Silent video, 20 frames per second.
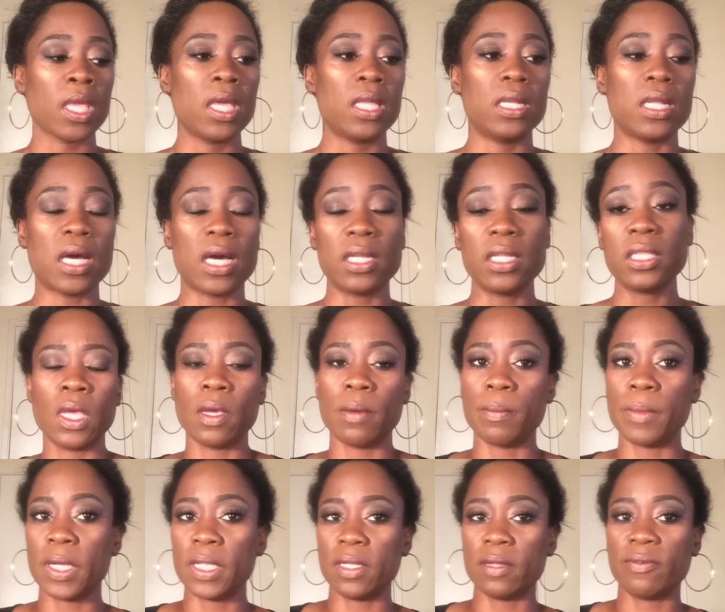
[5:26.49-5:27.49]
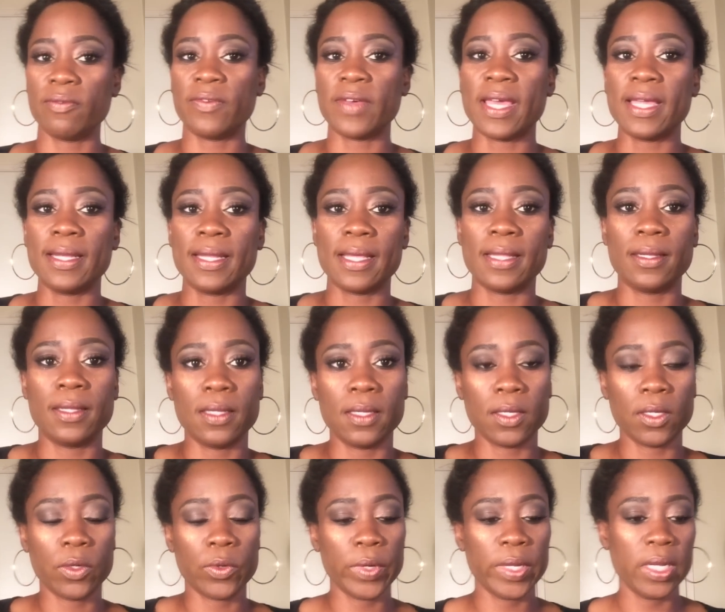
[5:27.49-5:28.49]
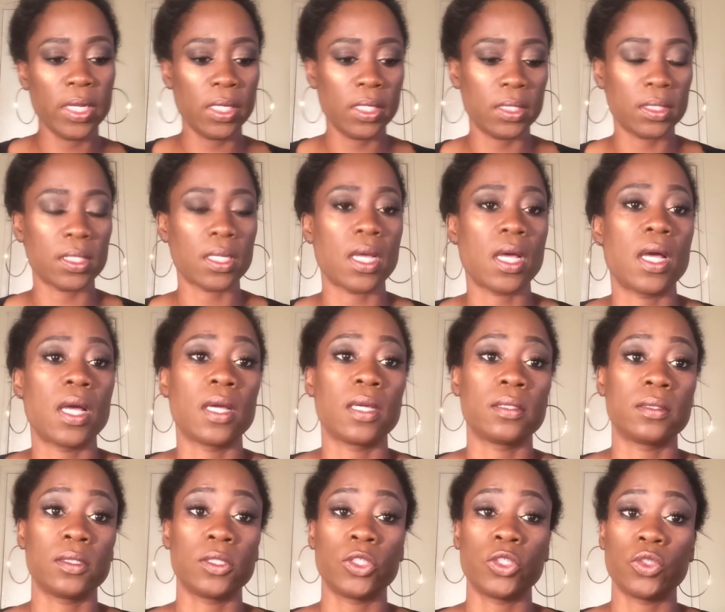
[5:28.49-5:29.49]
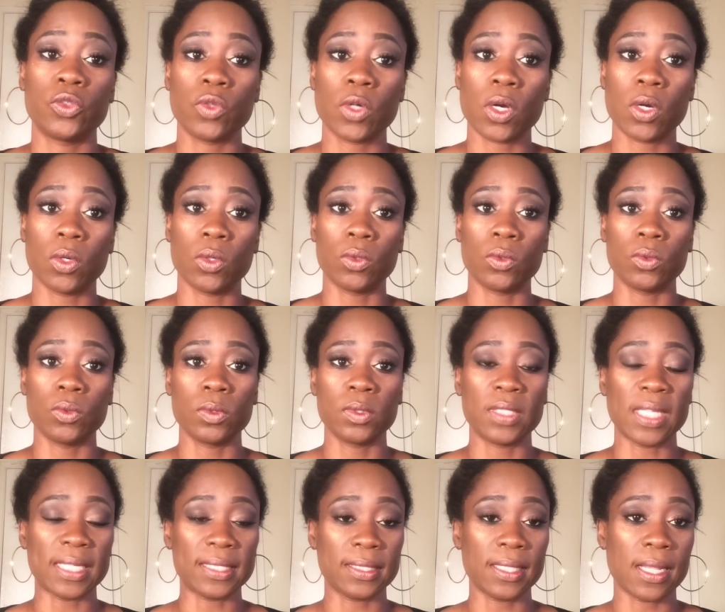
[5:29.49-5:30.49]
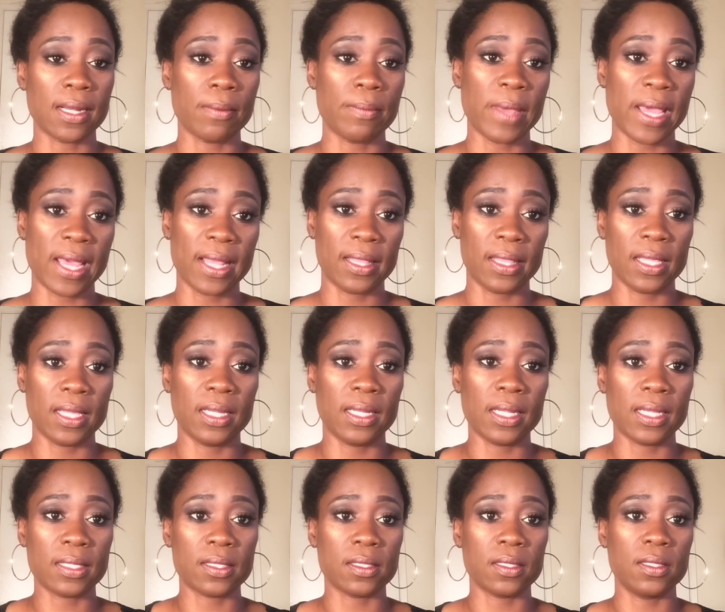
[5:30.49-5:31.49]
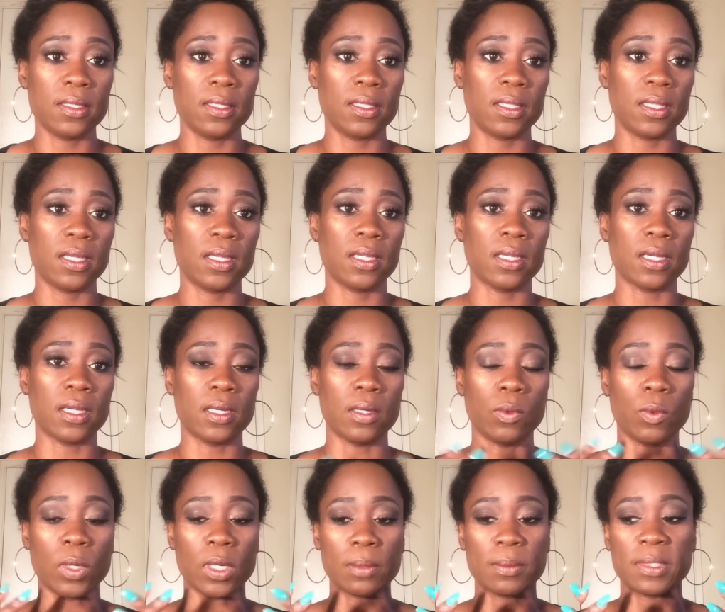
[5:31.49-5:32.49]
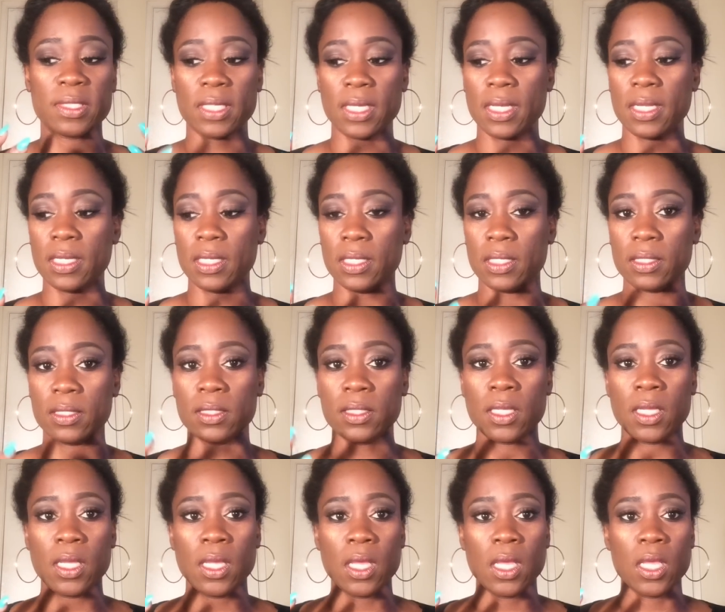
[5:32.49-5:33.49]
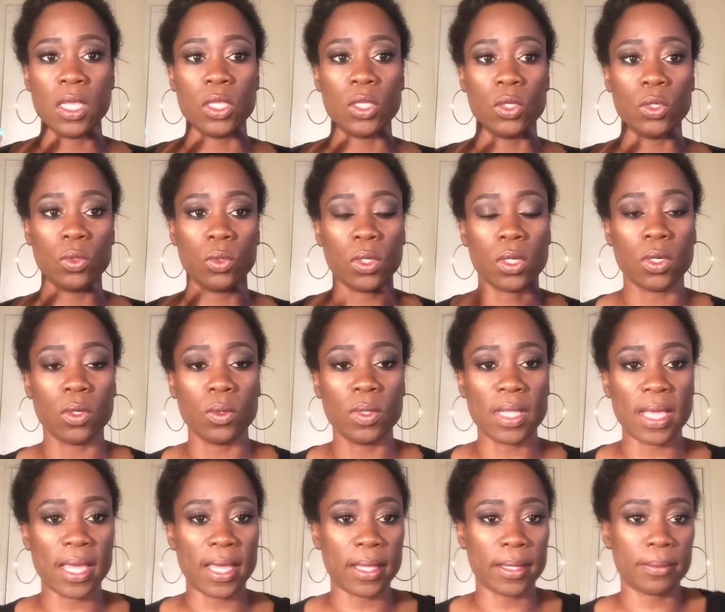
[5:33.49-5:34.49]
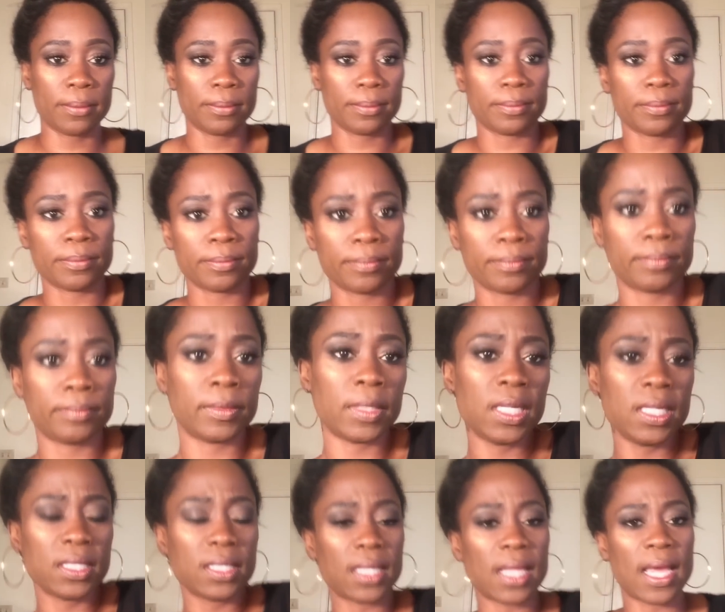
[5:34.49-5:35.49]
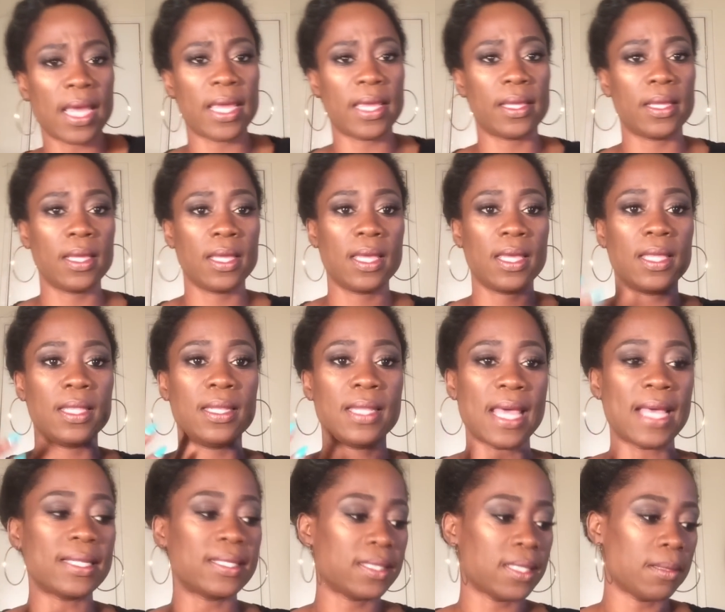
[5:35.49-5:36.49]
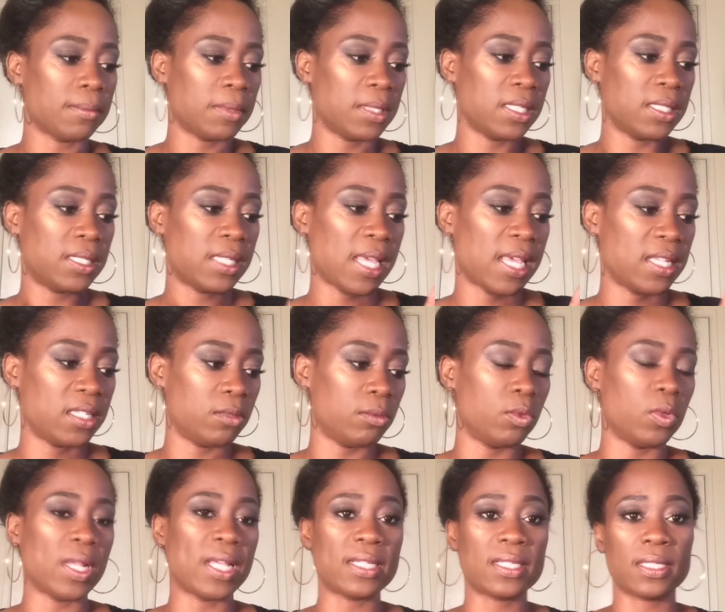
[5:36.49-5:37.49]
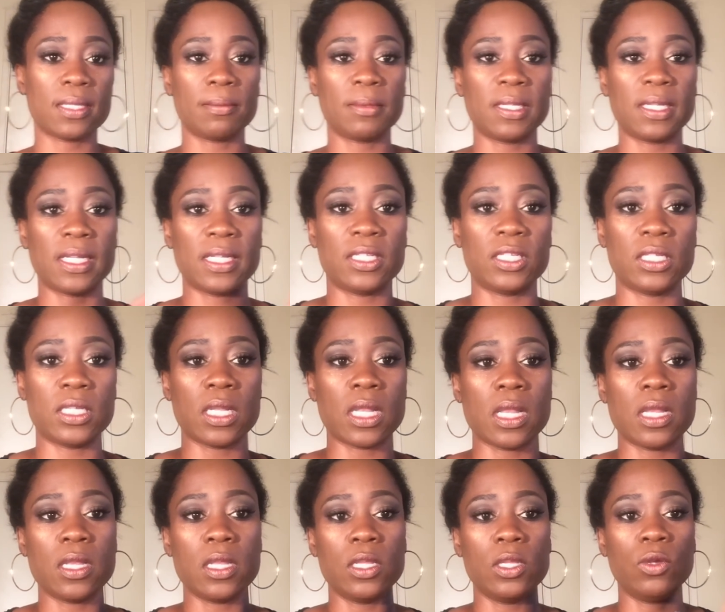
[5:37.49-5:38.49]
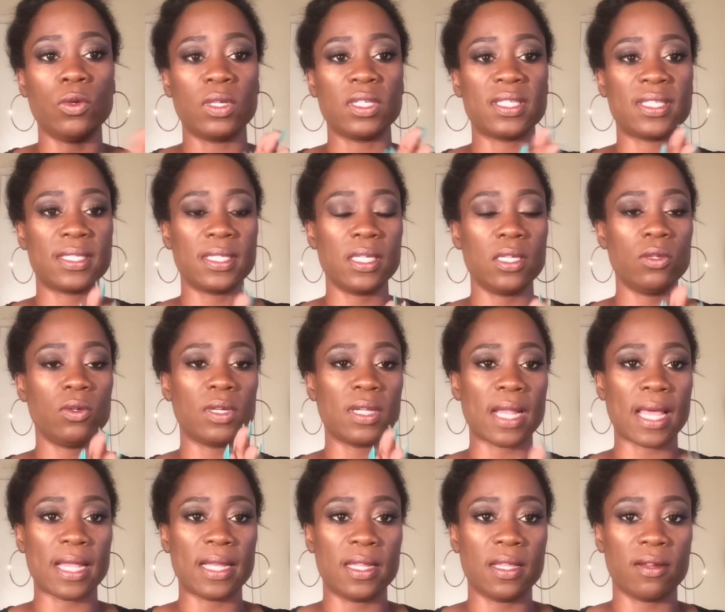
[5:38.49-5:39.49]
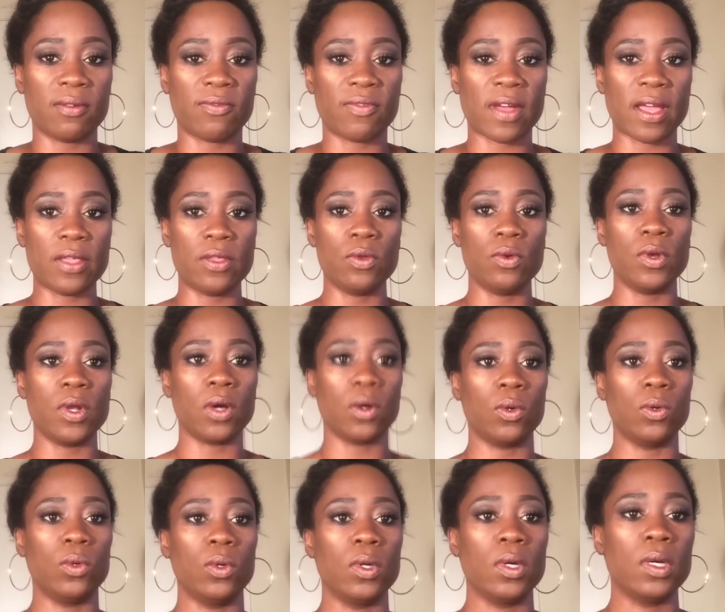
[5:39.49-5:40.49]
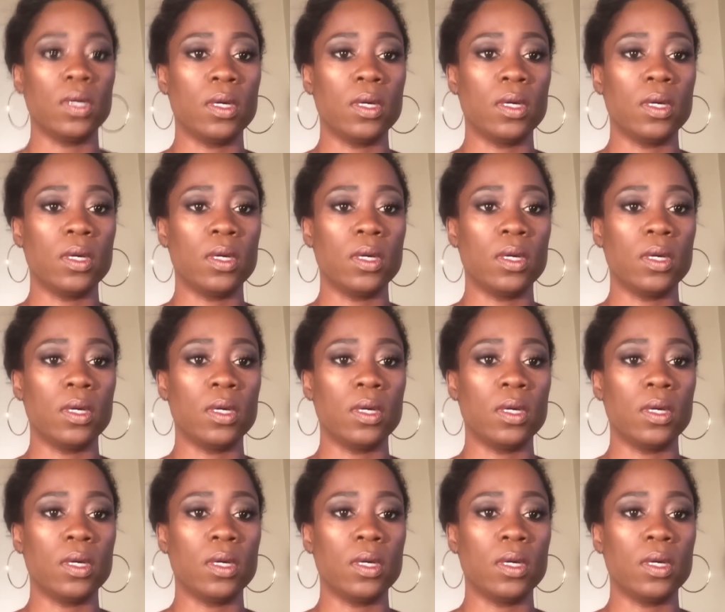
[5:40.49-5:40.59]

But the fact that the ingredients are strong, that's not a bad thing. That's a good thing. What I'm saying is, you know that it's like, that's something tangible. That's something that you can see, you can identify. You know